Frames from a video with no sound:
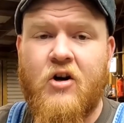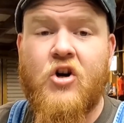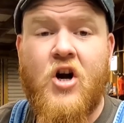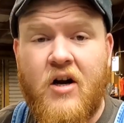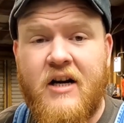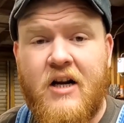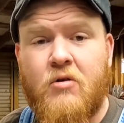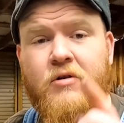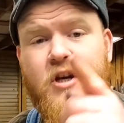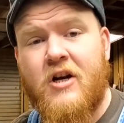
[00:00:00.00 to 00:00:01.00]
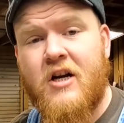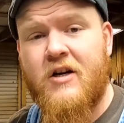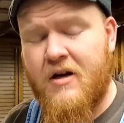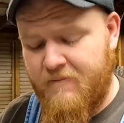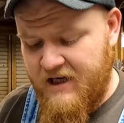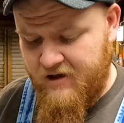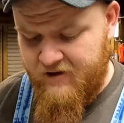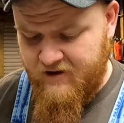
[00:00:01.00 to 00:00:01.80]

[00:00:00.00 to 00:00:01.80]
Continental, you could have done better.